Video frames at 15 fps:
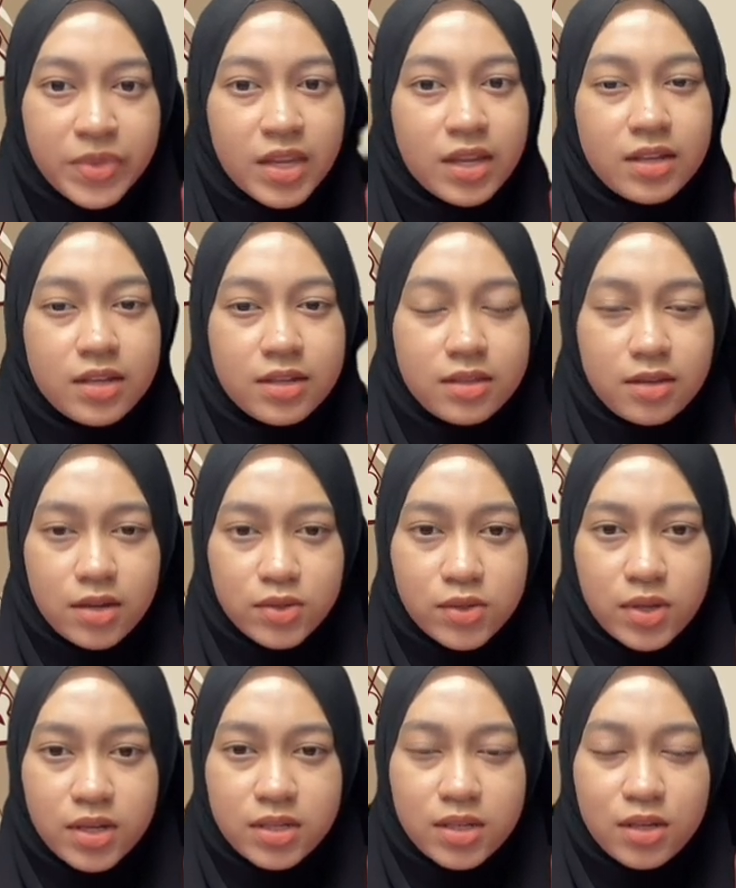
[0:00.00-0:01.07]
The
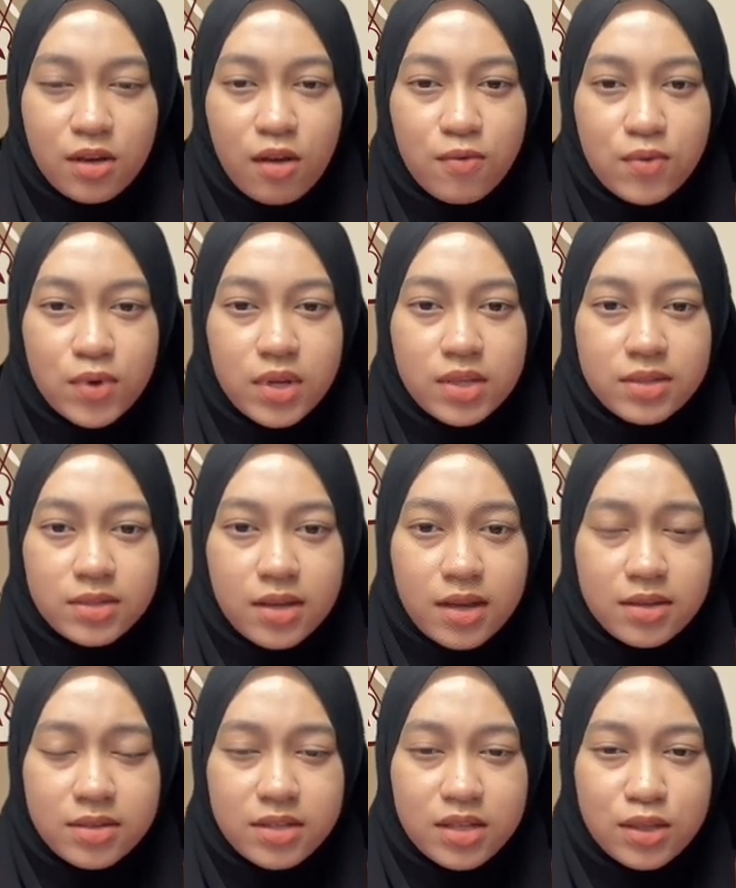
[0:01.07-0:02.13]
translation of Greek
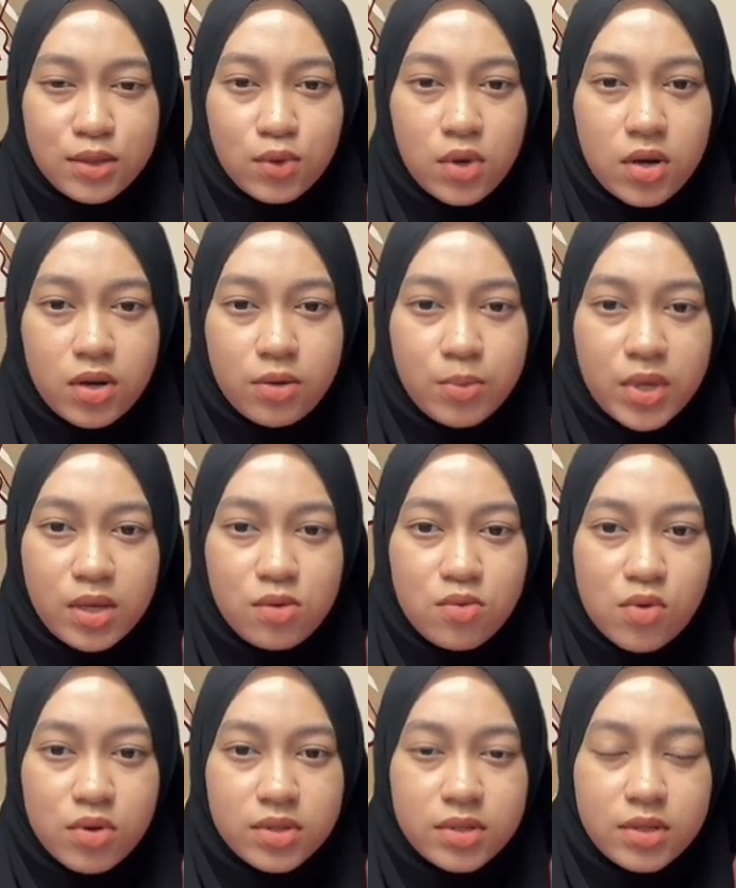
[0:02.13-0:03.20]
science into Arabic
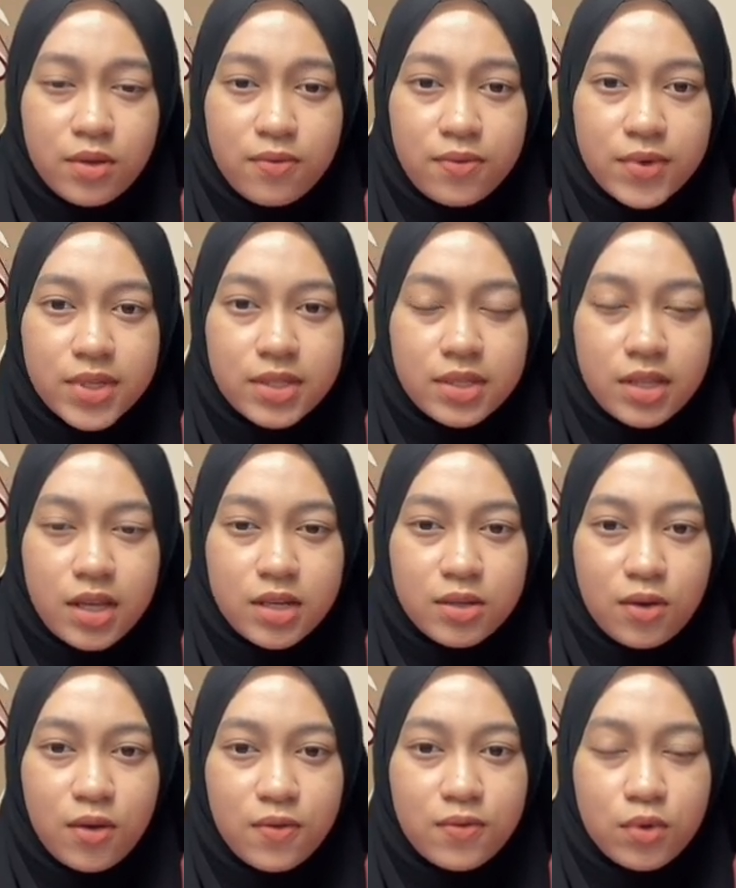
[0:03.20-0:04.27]
was the first stage
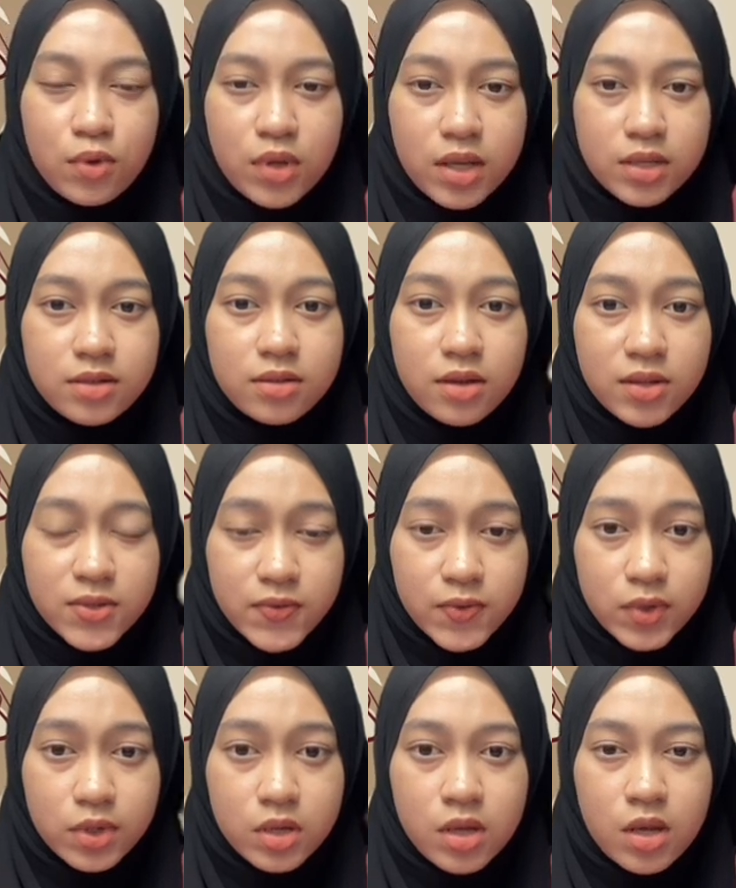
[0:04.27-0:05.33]
of knowledge
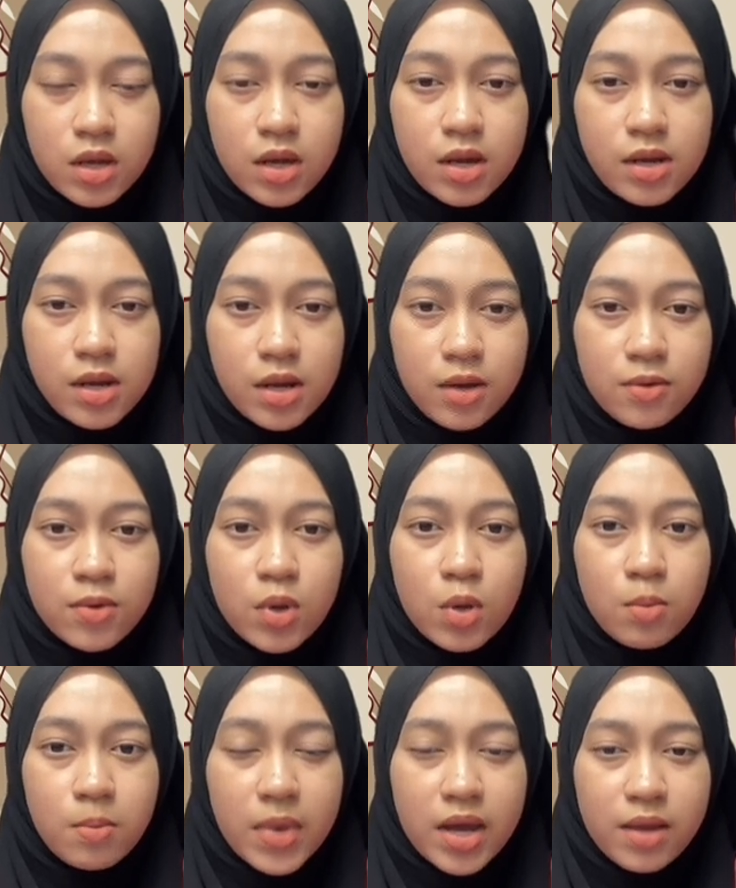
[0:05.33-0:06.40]
transfer, allowed
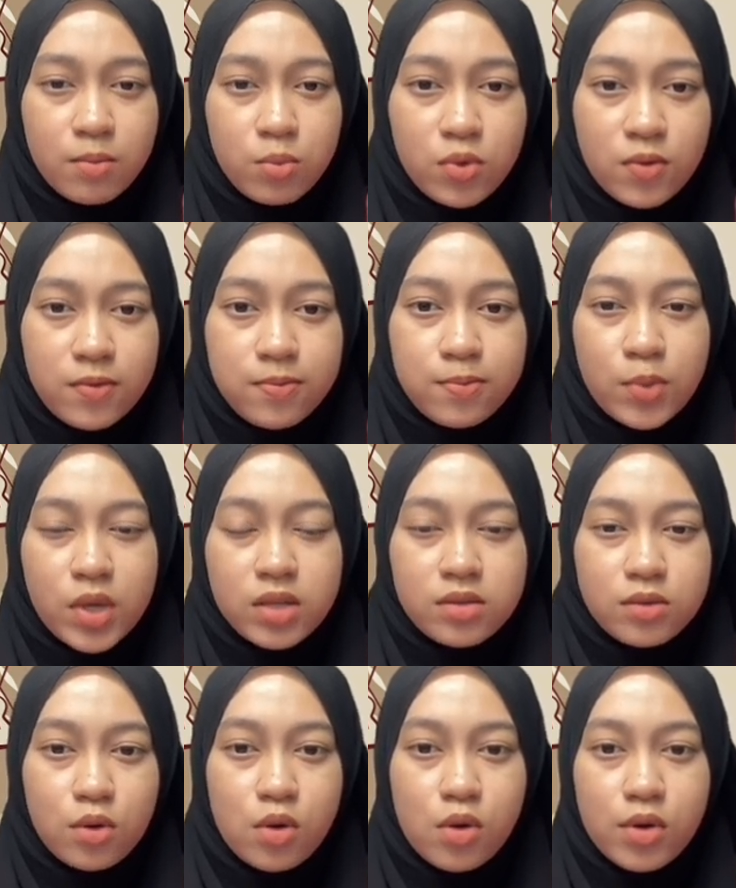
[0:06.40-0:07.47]
by proof based
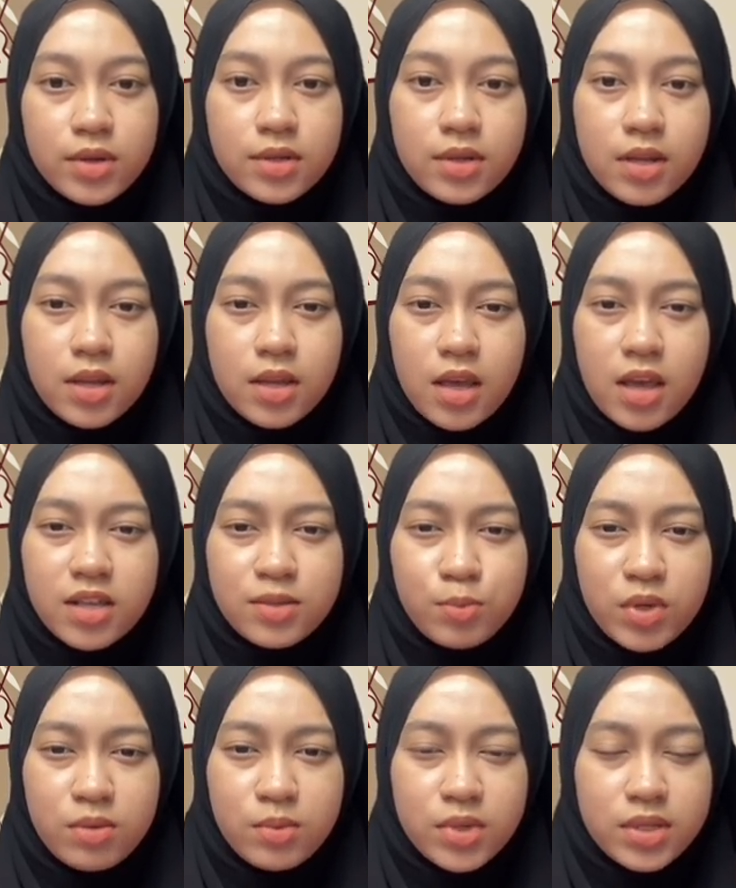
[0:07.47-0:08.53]
on
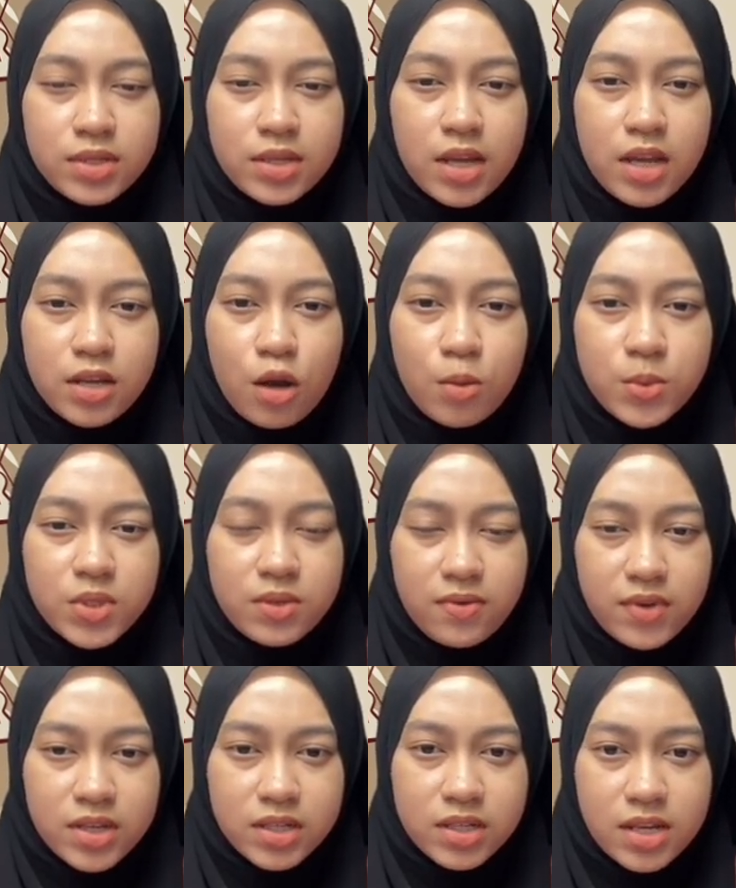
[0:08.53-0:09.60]
experiments and
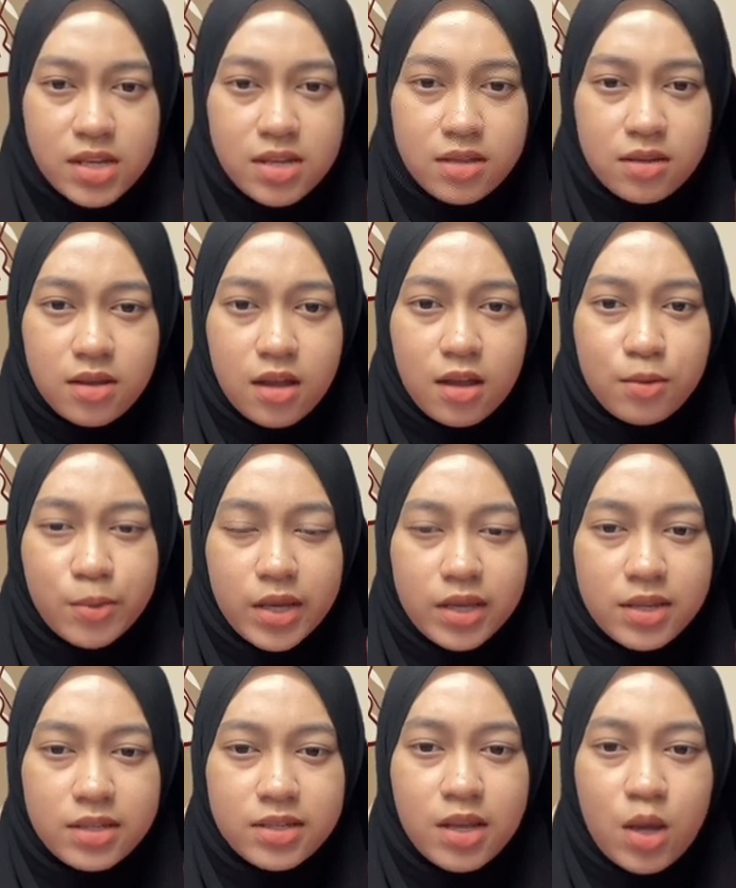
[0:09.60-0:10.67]
observation. The
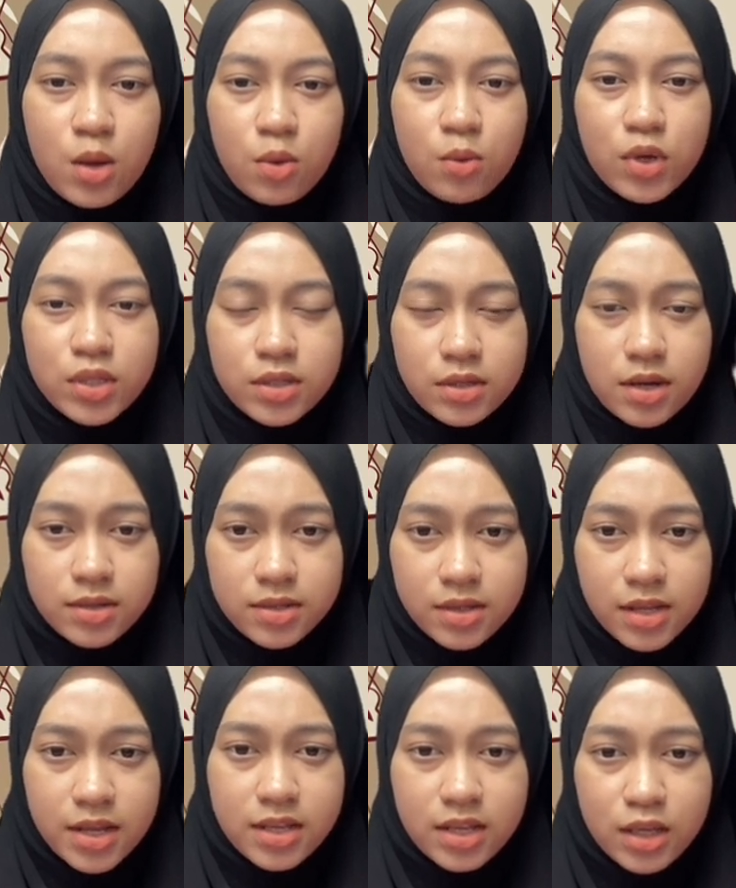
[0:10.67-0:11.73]
Almagest was
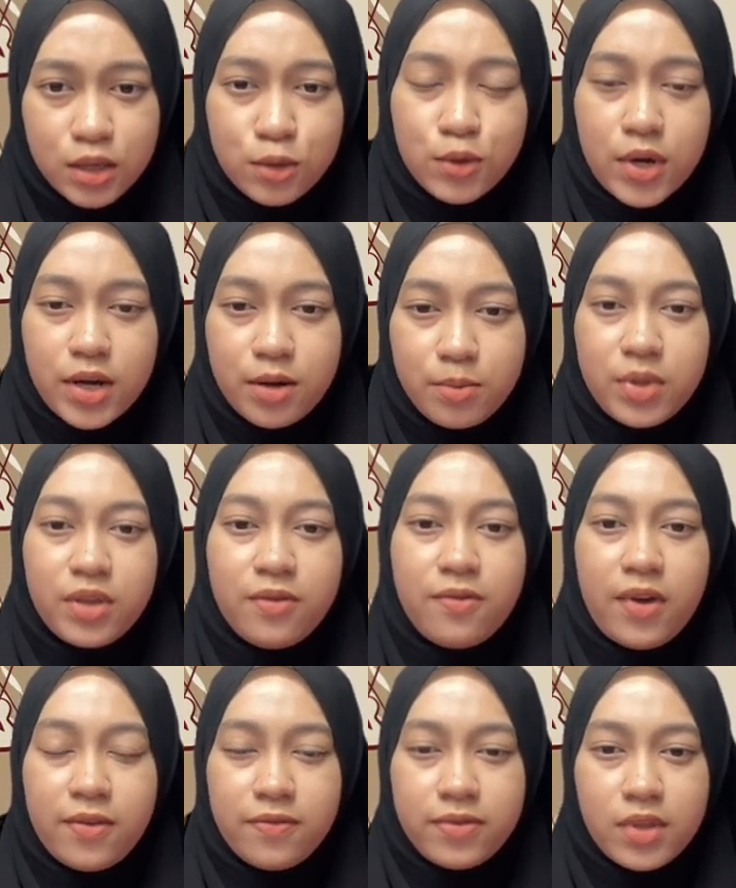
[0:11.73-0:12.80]
translated into Arabic
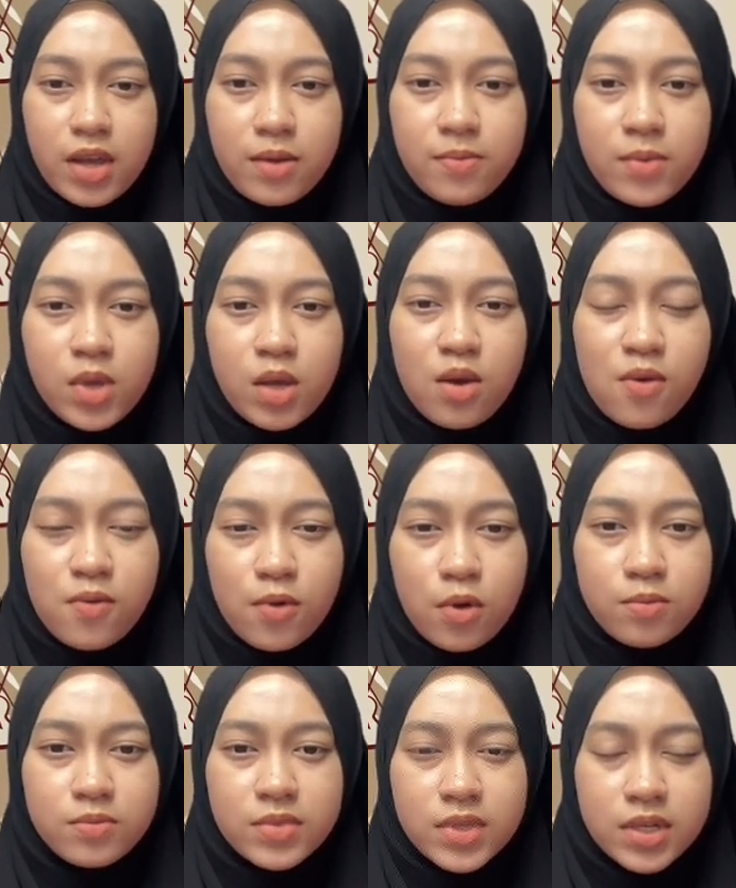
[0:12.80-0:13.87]
5 times
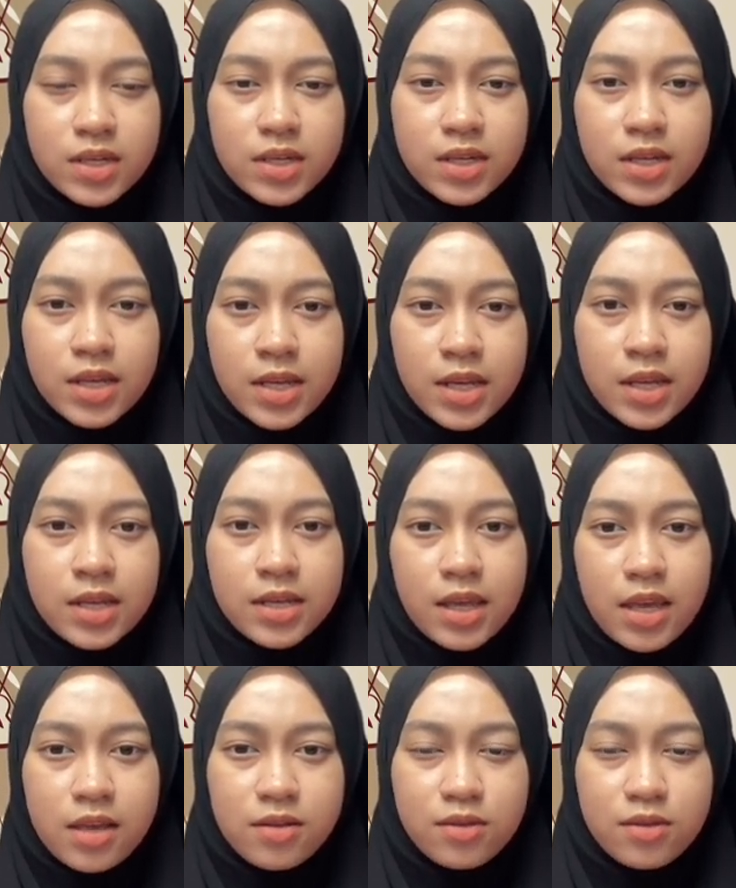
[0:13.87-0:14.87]
from the 8th